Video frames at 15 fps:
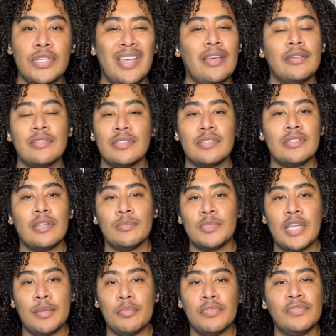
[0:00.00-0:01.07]
has some
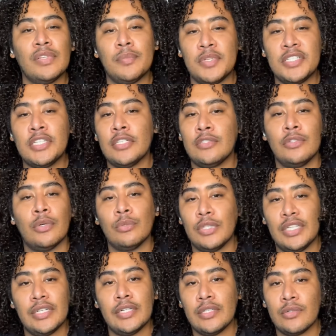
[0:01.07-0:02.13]
type of limited
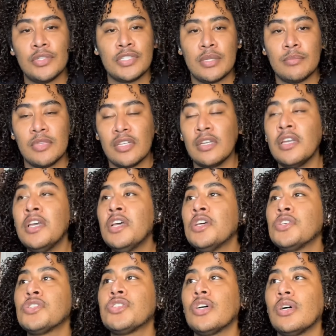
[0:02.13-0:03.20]
Nolita or something.
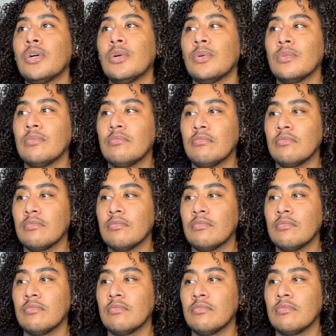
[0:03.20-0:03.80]
So,